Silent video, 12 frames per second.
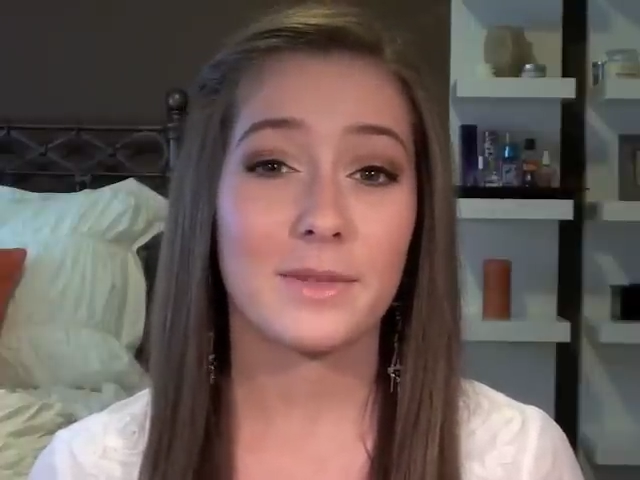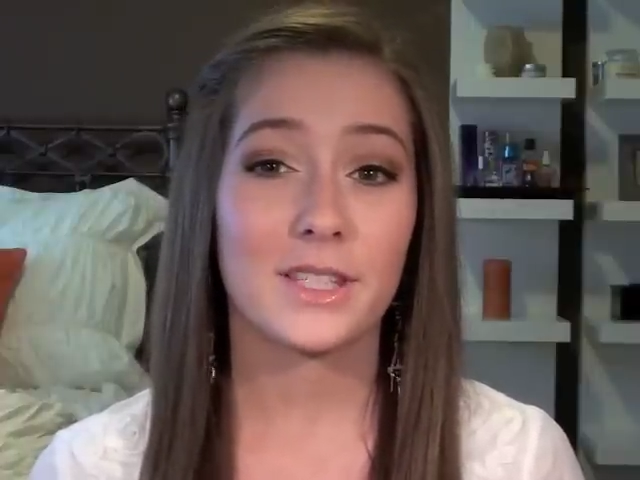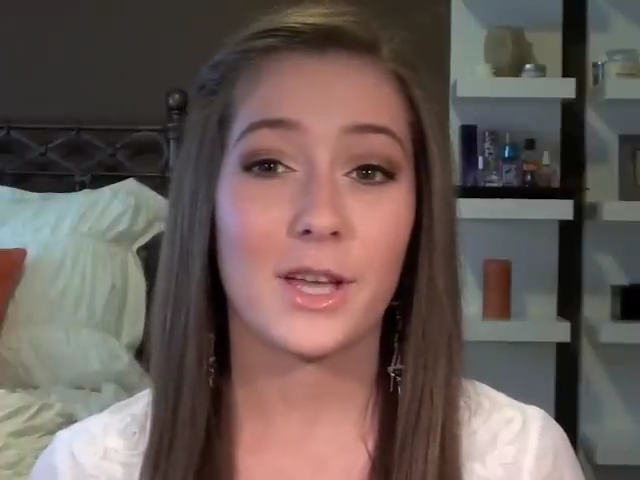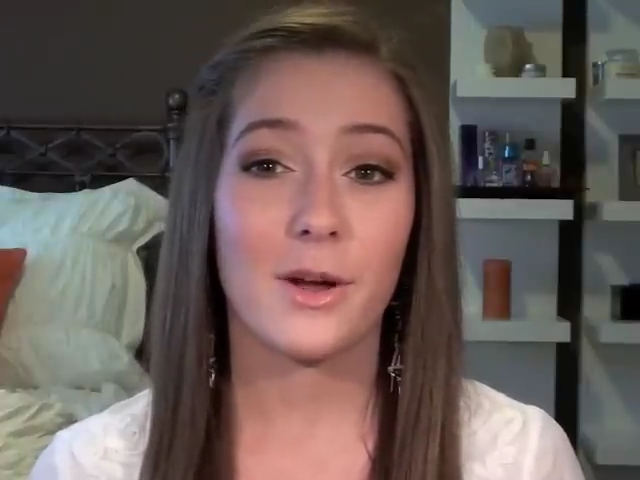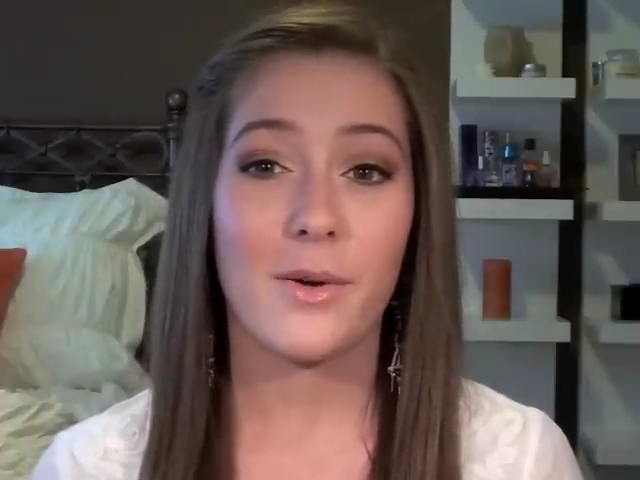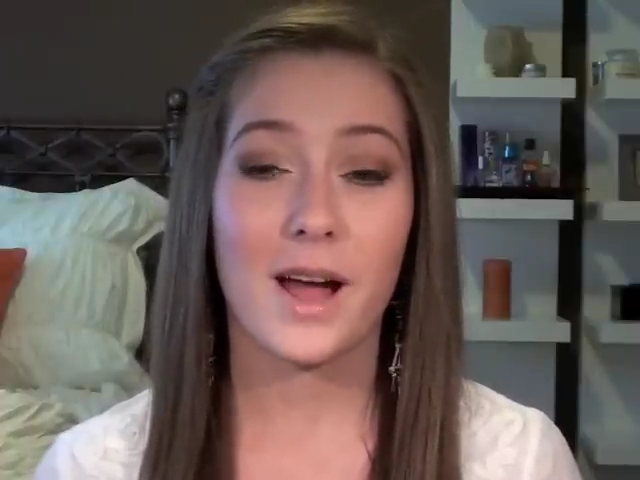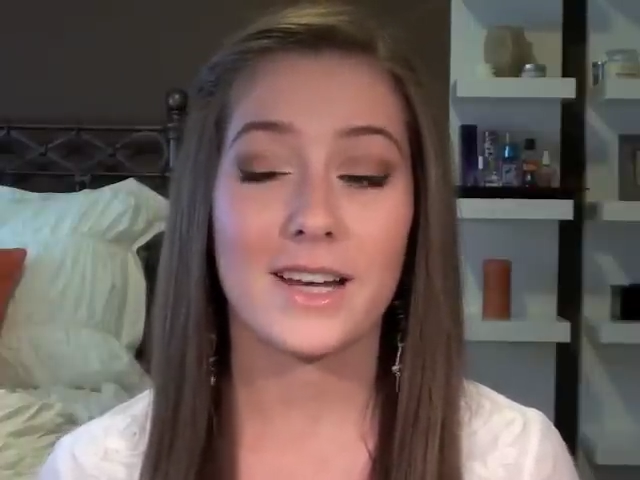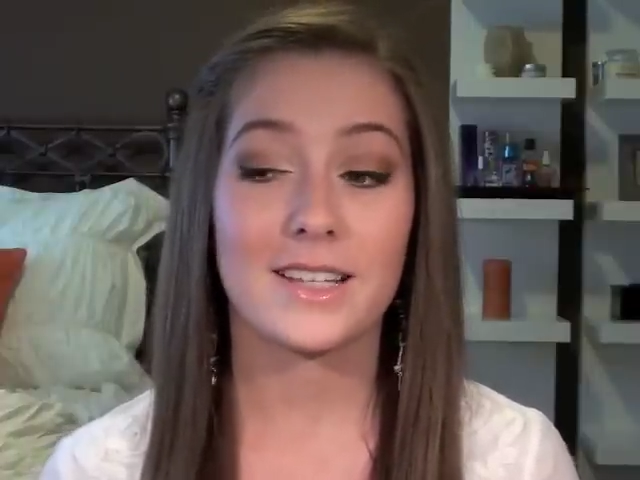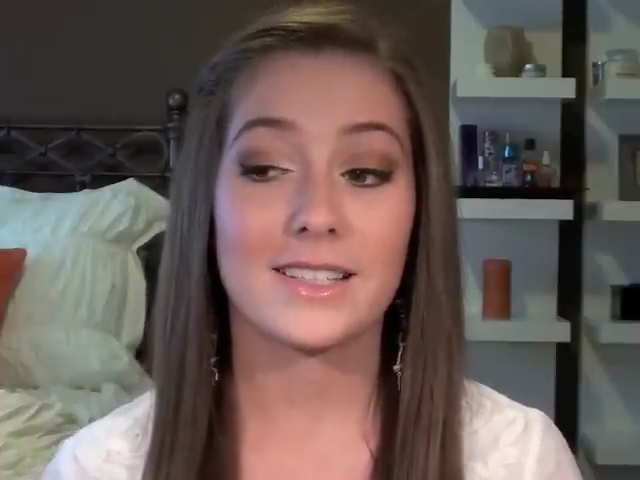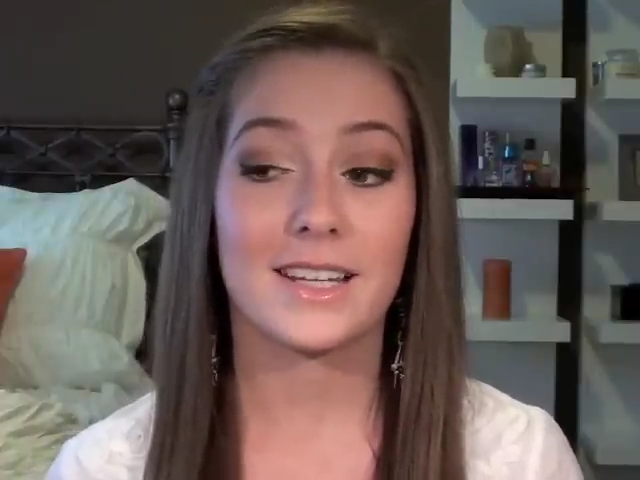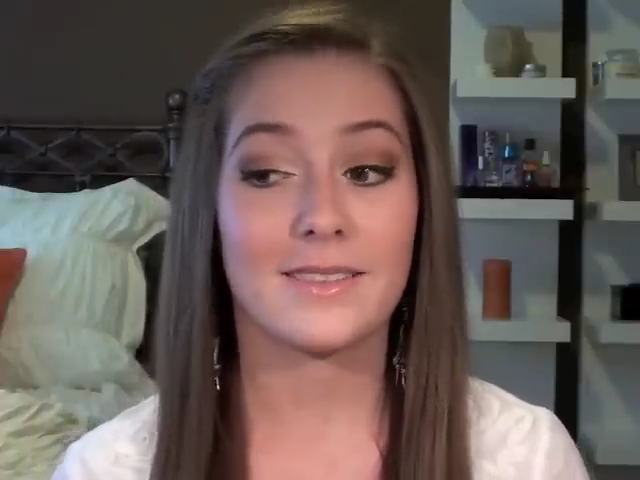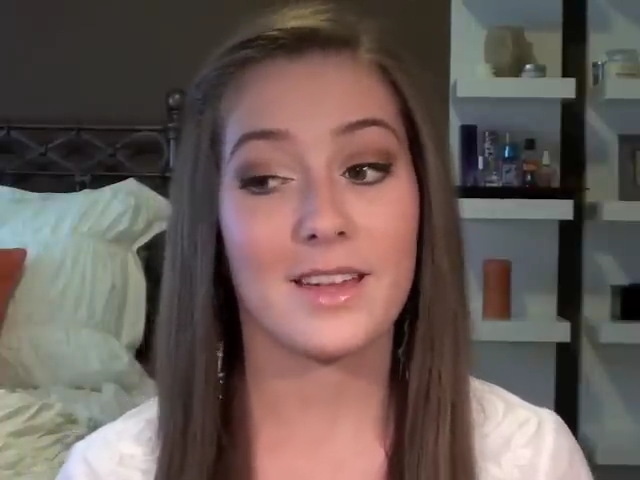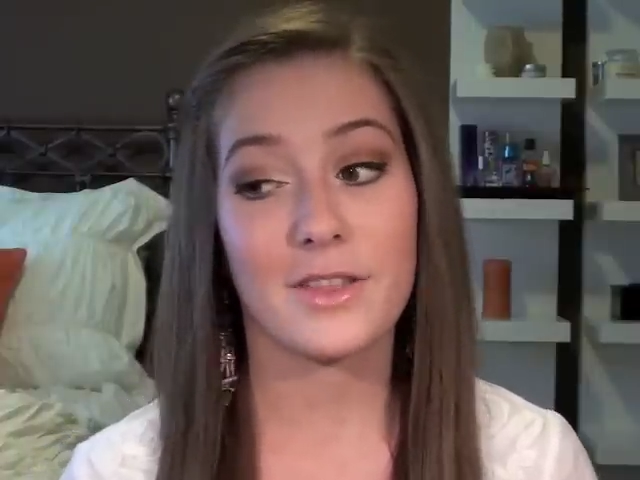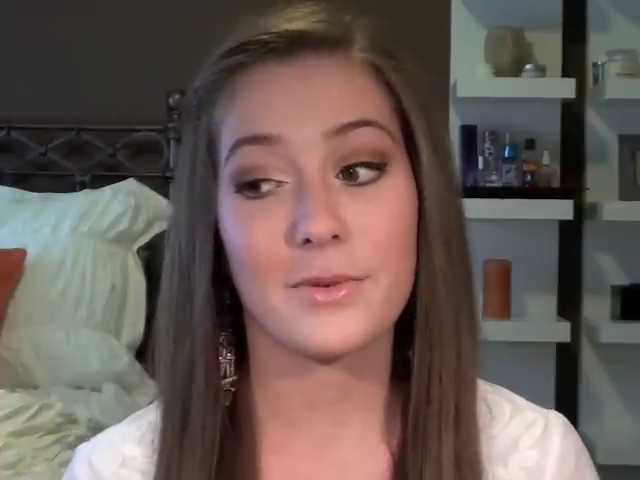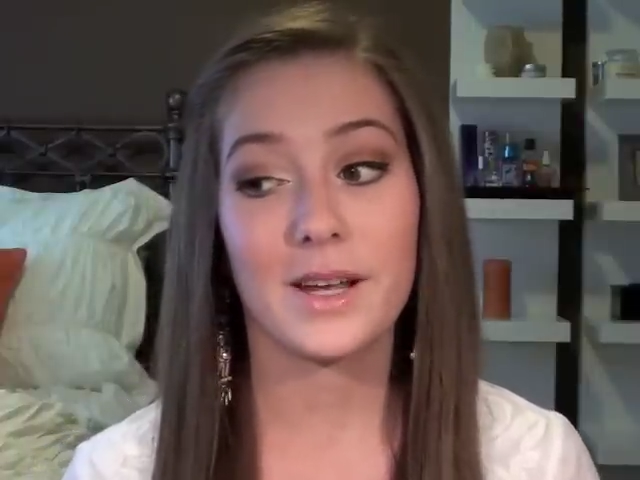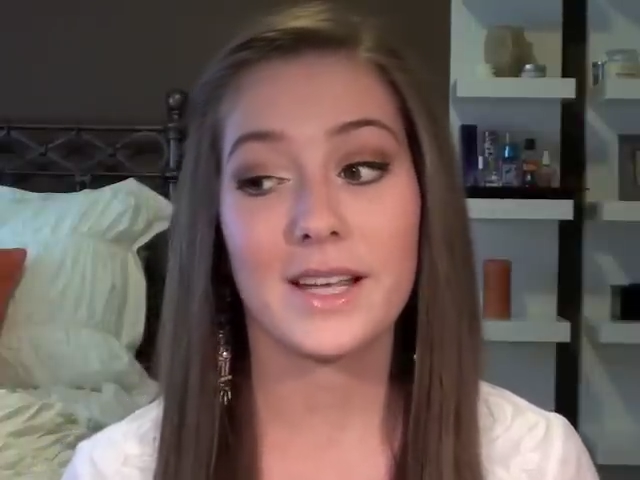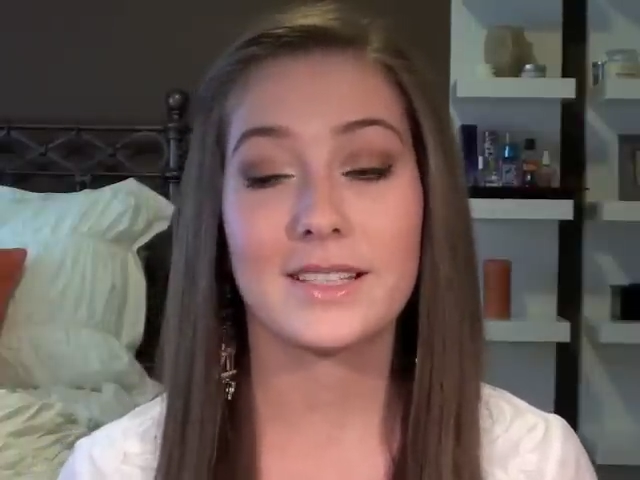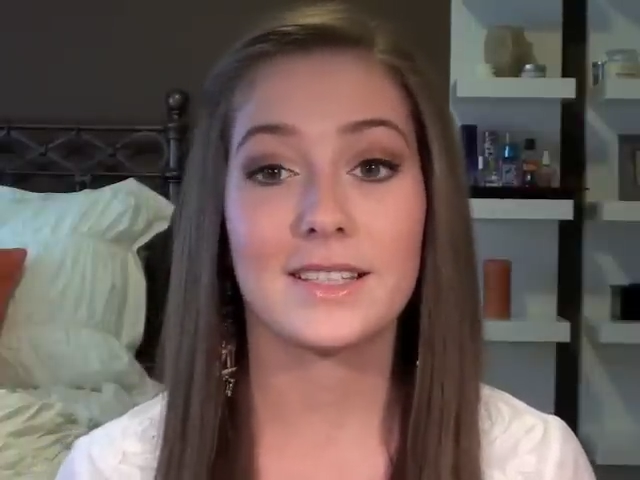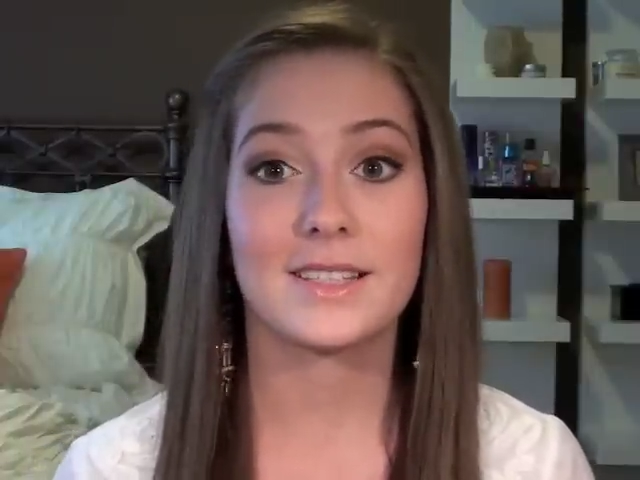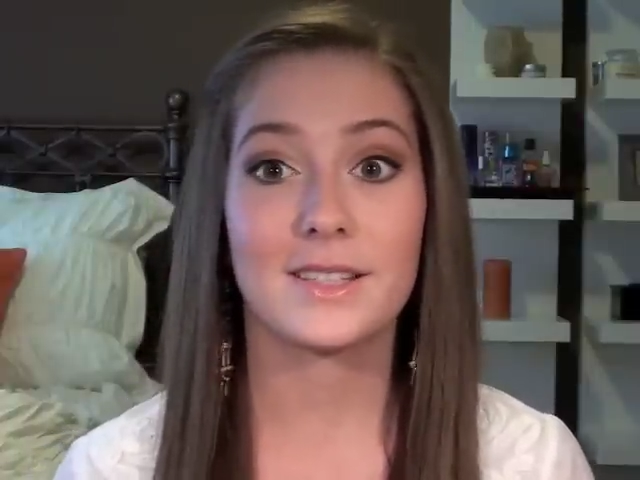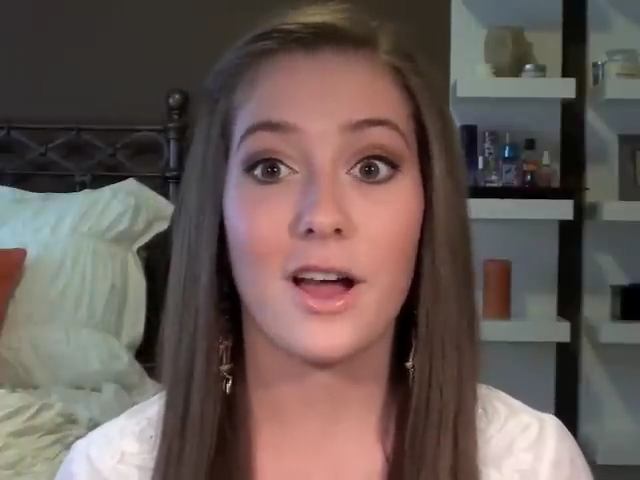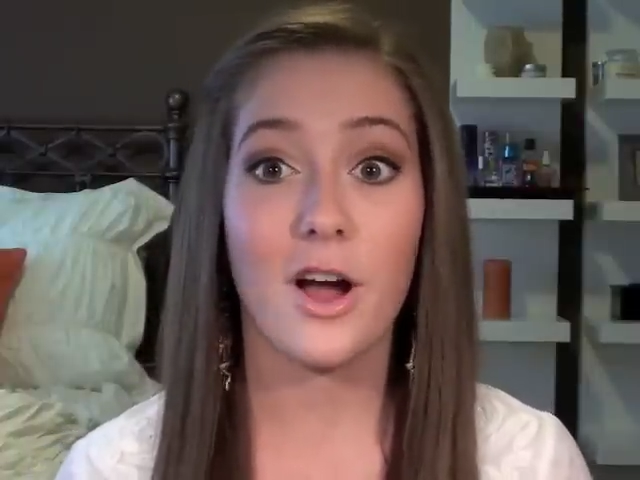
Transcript: So I just like the other way because it's